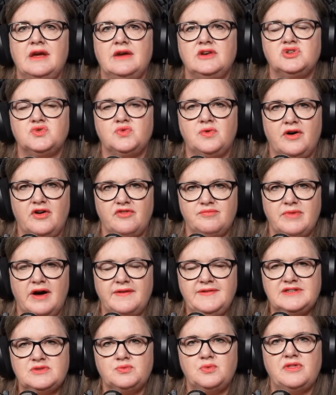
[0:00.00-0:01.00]
12
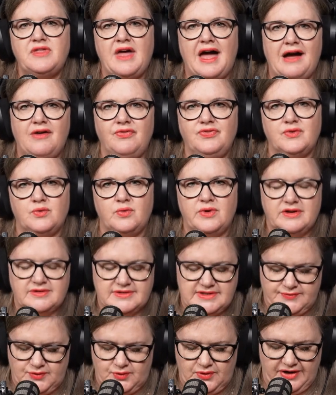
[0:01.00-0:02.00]
months without the
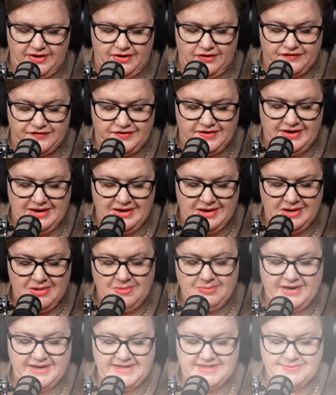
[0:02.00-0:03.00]
wheels falling off. Please